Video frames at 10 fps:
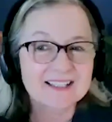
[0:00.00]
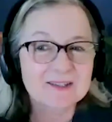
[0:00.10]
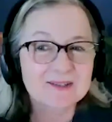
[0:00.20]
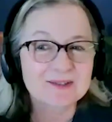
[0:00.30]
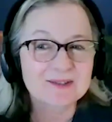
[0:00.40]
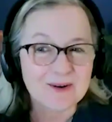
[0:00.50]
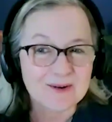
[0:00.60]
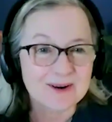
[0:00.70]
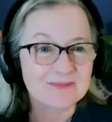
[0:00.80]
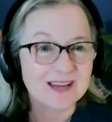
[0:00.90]
is
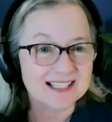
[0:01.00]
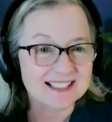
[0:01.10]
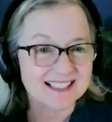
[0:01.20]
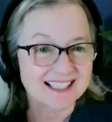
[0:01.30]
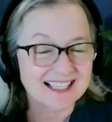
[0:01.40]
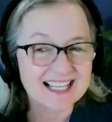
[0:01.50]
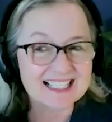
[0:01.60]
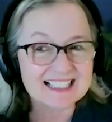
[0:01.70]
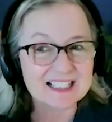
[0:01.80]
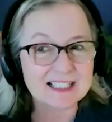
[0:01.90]
so amazing. And
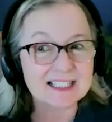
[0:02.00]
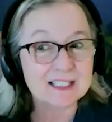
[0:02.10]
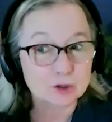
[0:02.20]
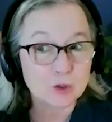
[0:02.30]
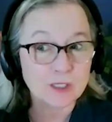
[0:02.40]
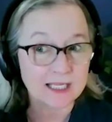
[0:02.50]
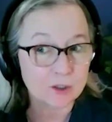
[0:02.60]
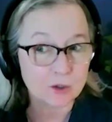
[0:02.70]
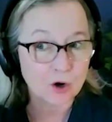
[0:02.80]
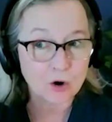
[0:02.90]
is it
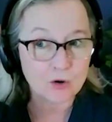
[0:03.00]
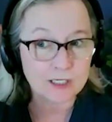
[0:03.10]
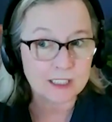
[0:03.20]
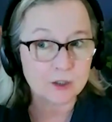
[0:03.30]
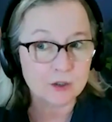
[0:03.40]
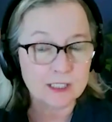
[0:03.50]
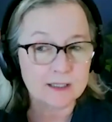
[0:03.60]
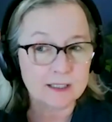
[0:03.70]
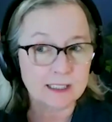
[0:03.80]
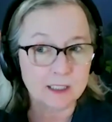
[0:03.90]
located all here
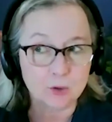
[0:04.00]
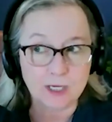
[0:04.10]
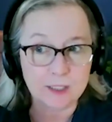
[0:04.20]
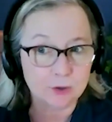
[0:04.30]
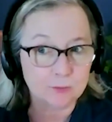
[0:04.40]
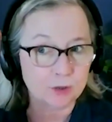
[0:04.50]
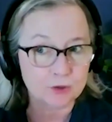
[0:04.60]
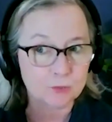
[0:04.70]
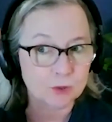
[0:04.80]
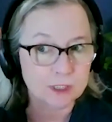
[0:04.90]
in the greater
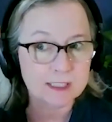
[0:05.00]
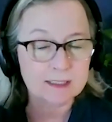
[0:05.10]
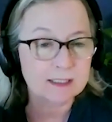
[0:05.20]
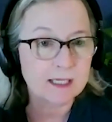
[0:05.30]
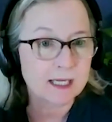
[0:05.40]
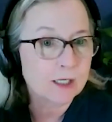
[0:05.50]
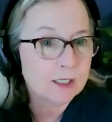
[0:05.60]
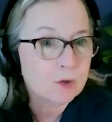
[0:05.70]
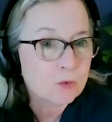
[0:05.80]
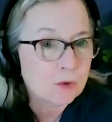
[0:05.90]
Baltimore, DC
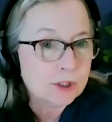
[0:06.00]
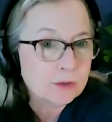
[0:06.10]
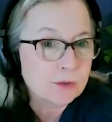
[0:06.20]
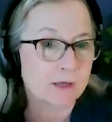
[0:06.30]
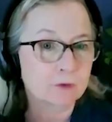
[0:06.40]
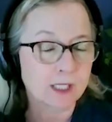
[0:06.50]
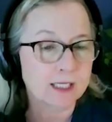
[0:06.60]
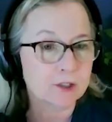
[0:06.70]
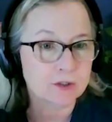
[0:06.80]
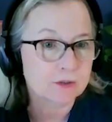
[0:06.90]
area, or do you have
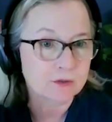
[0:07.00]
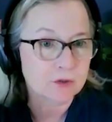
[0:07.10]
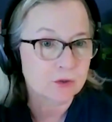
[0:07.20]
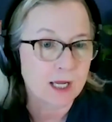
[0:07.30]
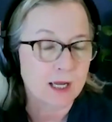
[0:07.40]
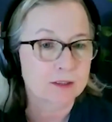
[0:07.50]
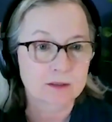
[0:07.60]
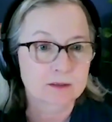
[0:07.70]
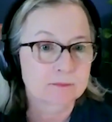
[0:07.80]
locations throughout?